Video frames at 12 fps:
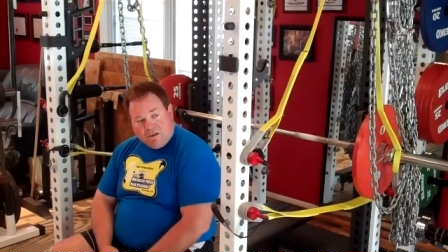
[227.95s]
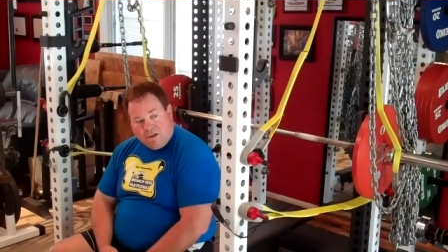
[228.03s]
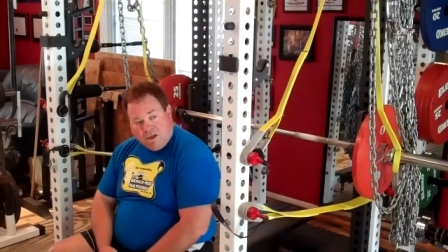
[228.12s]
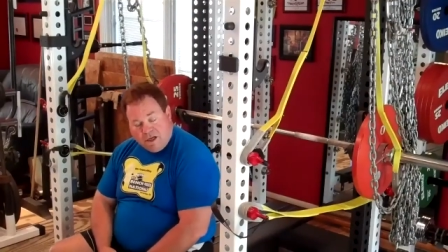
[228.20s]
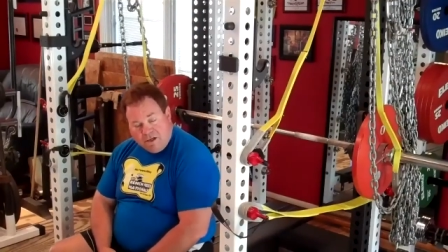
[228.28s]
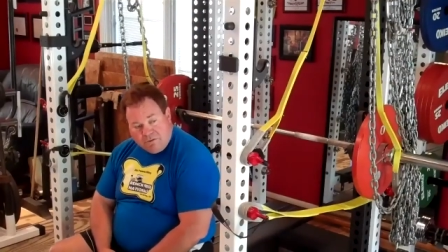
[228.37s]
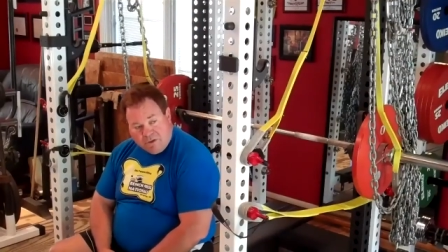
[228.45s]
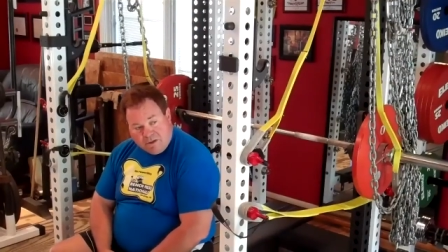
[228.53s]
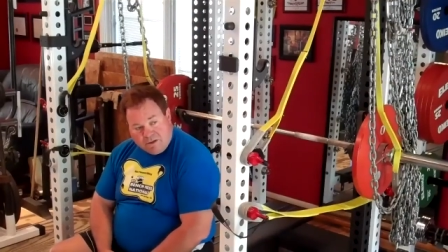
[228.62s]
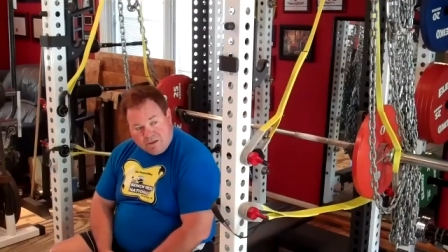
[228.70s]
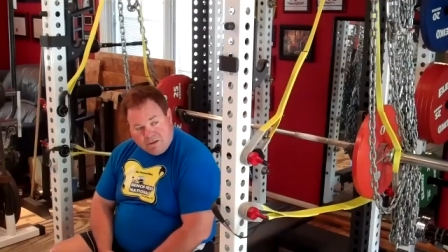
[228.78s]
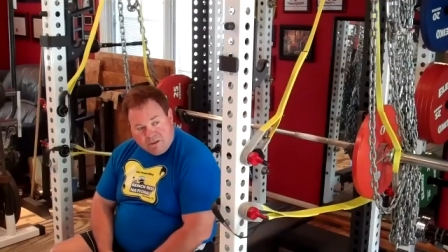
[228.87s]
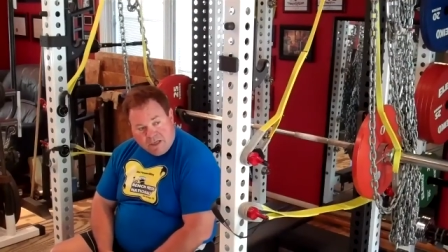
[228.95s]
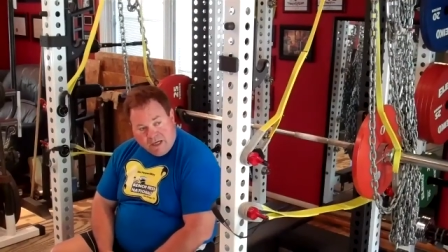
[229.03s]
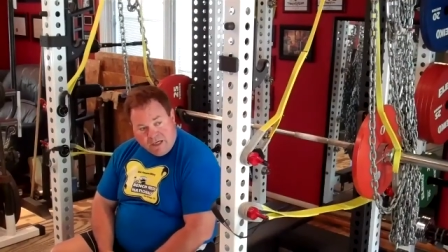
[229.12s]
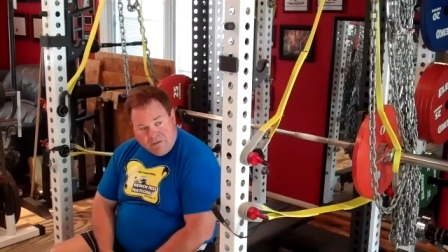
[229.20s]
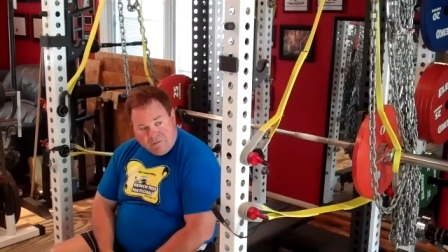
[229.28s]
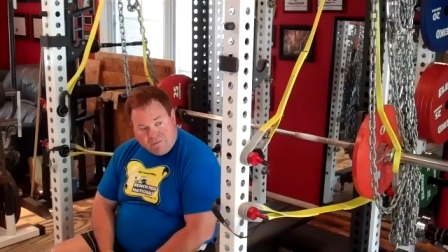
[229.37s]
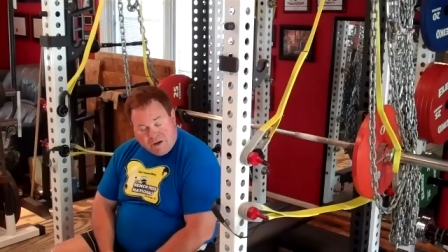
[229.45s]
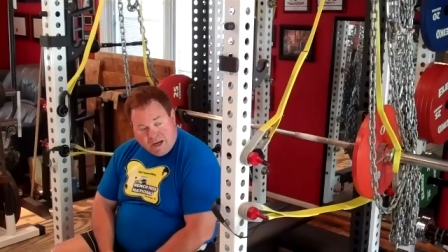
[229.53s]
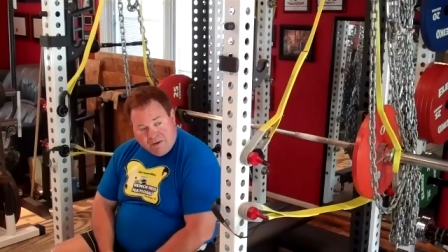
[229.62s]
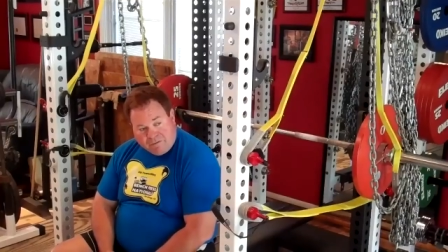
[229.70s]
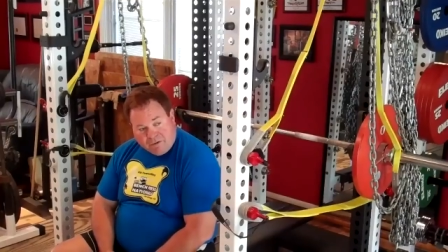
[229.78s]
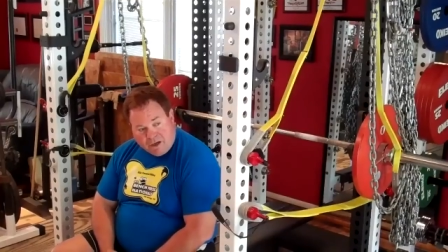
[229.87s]

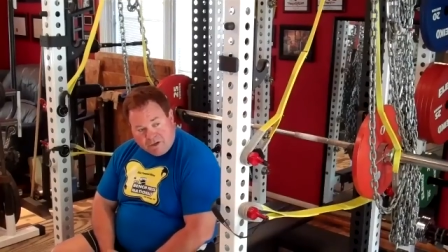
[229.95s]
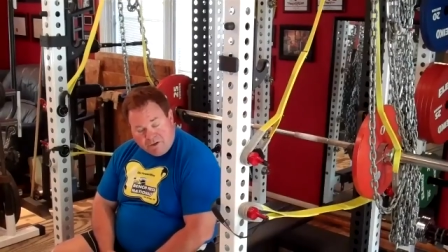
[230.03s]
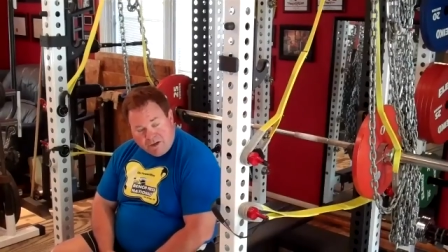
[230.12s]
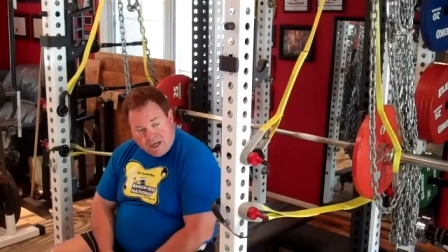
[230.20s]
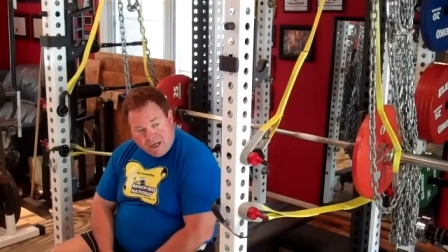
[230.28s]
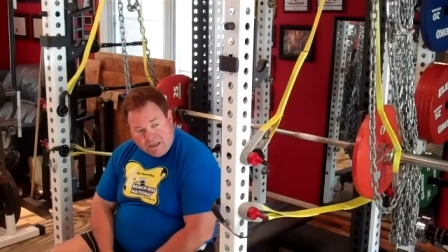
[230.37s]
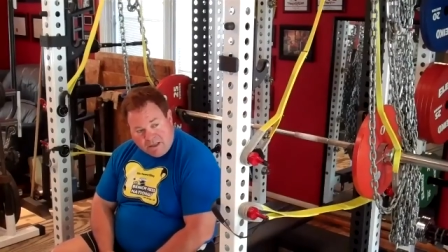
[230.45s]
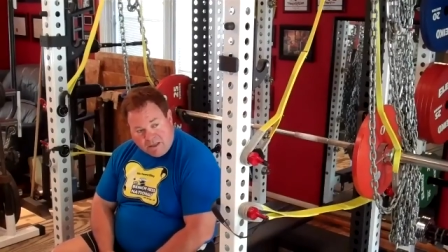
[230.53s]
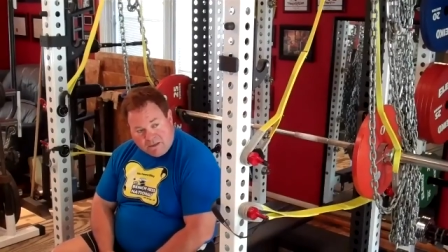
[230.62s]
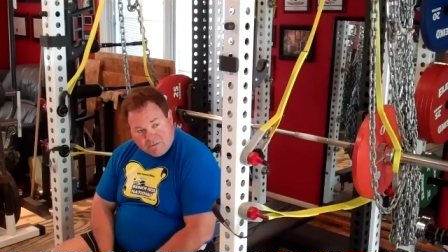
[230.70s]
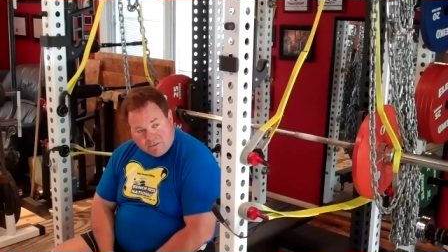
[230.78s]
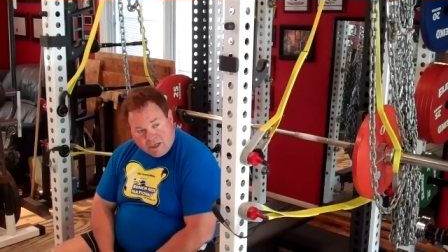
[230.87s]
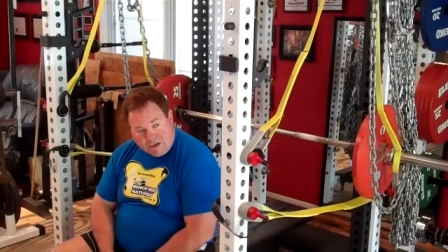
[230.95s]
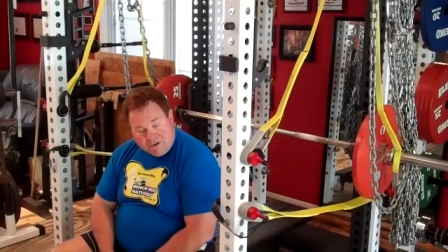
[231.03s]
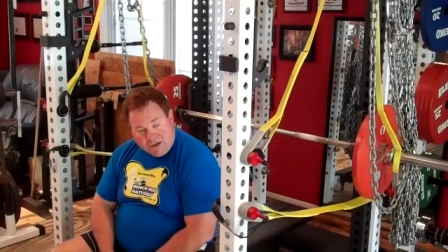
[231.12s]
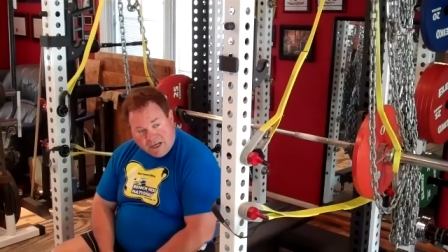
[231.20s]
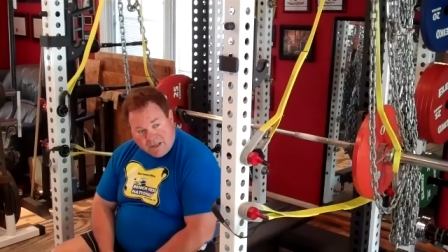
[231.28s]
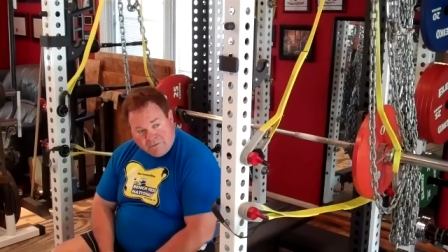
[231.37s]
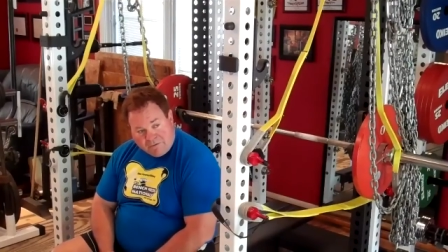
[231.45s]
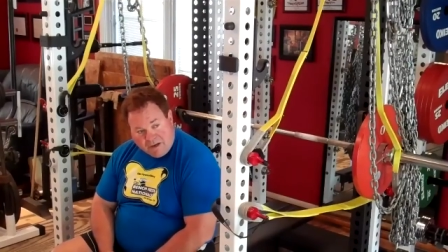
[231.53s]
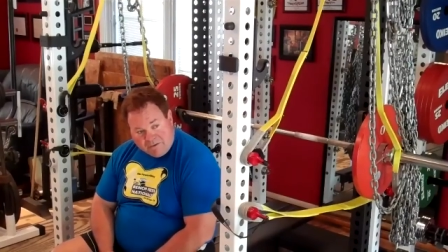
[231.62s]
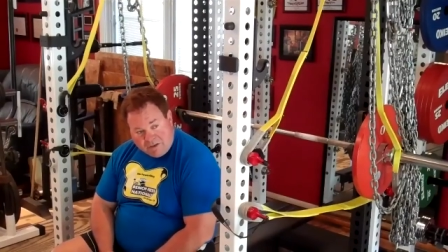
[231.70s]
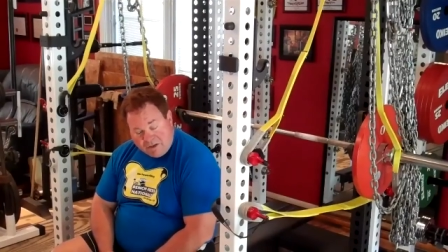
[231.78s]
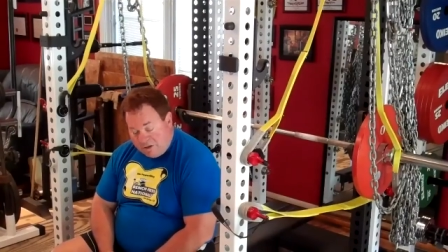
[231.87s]
185 or 190,
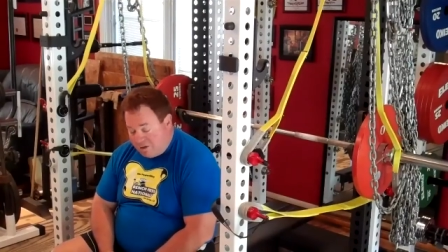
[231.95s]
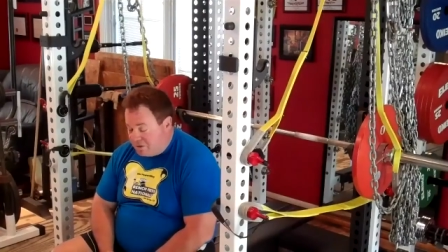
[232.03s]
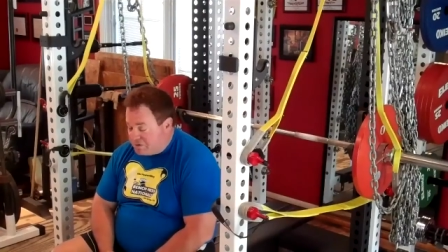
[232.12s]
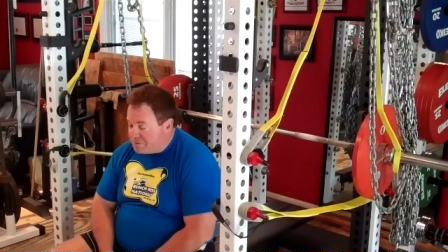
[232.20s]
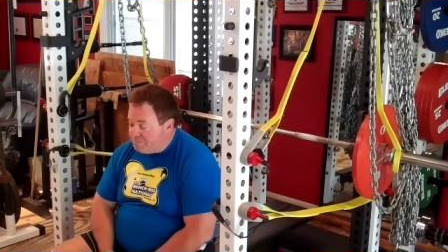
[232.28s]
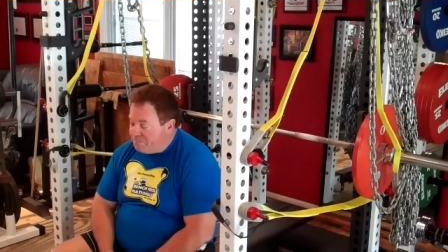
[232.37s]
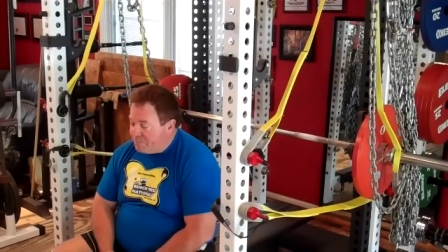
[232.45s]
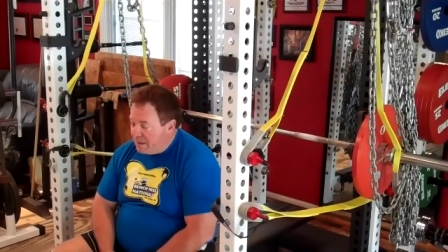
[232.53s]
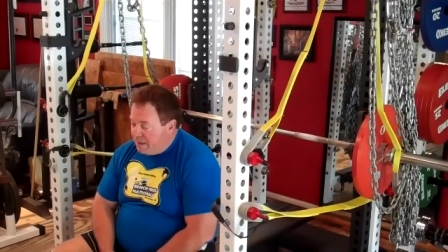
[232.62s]
195 kilos.